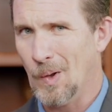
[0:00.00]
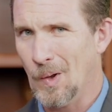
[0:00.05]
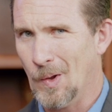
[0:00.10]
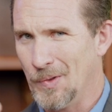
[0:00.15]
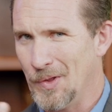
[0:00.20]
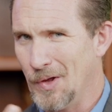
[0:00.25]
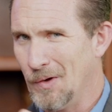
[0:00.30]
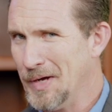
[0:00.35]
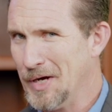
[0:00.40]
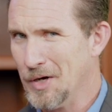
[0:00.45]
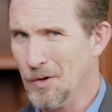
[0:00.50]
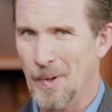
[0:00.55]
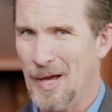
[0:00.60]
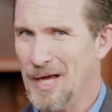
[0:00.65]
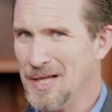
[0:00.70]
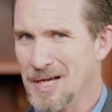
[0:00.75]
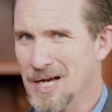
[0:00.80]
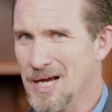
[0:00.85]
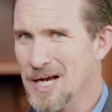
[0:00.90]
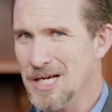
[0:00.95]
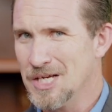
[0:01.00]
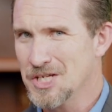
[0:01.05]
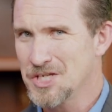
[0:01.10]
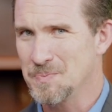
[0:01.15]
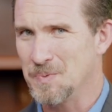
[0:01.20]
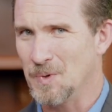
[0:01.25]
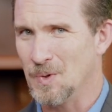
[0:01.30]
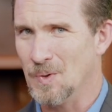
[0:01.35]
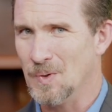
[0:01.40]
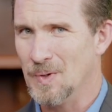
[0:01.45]
although he'd obeyed the
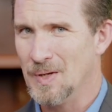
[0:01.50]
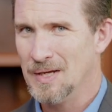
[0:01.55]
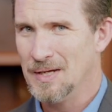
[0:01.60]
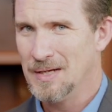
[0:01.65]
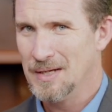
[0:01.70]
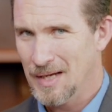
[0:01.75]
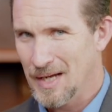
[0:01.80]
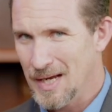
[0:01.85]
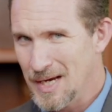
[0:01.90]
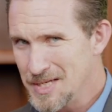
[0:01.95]
gospel, he